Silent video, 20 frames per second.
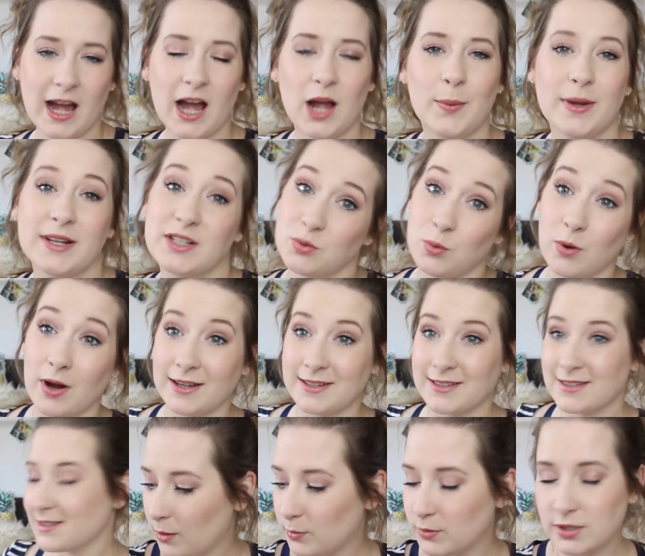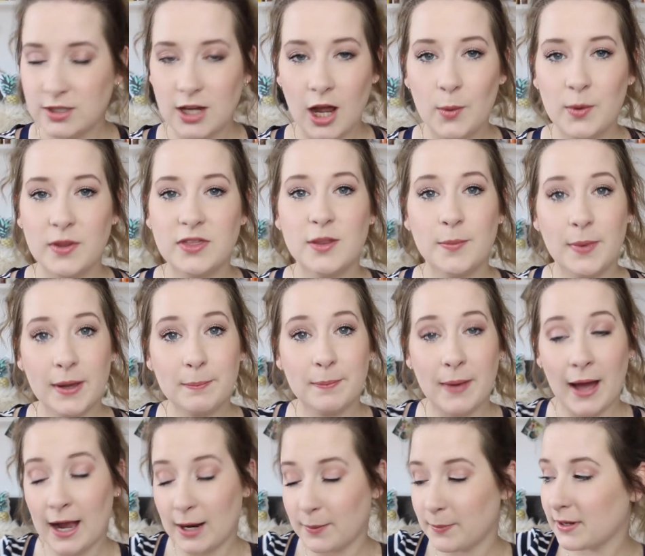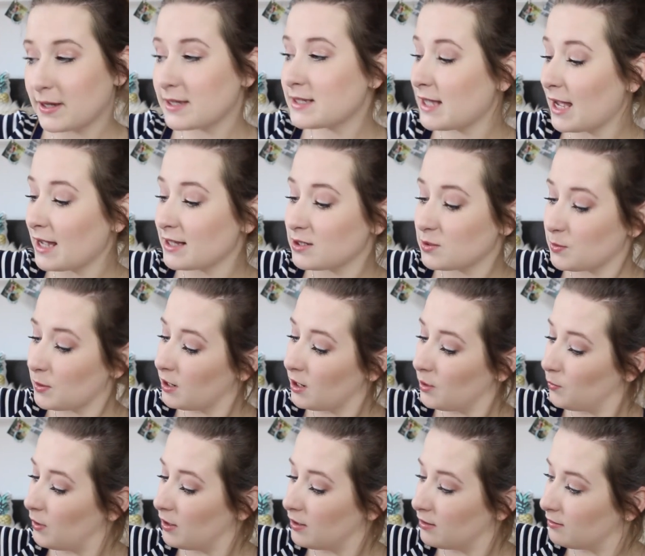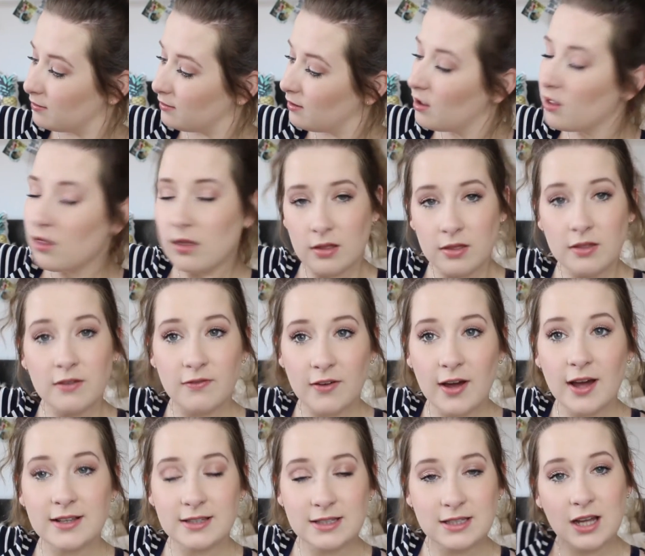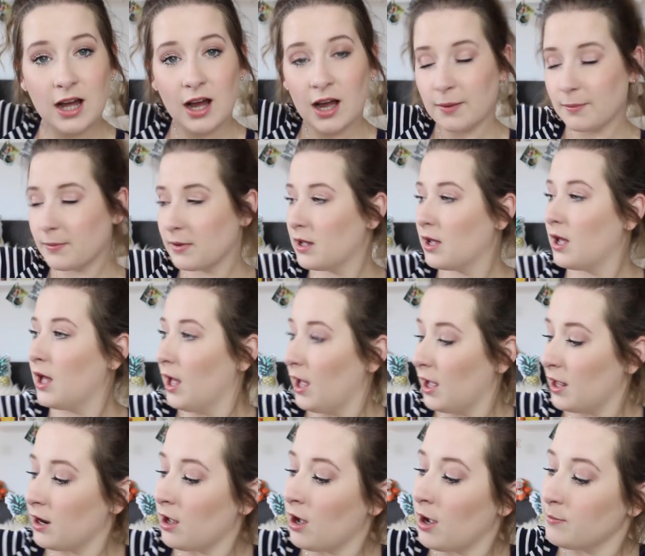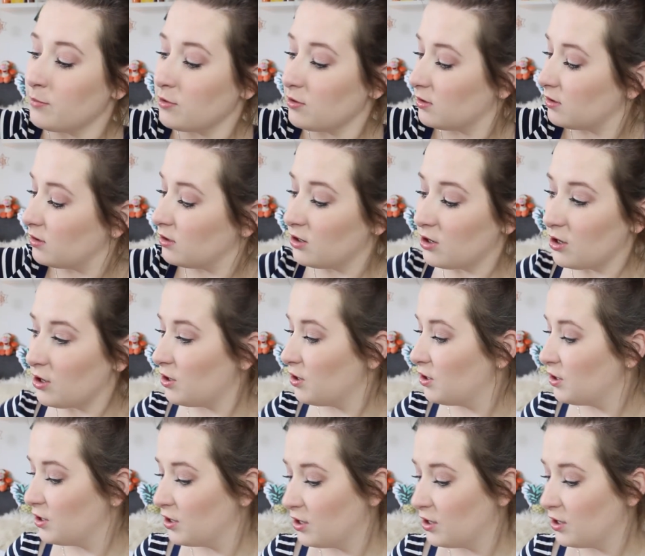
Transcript: I went twice. I will start with the big bag because that's when I went the first time, and I'm just gonna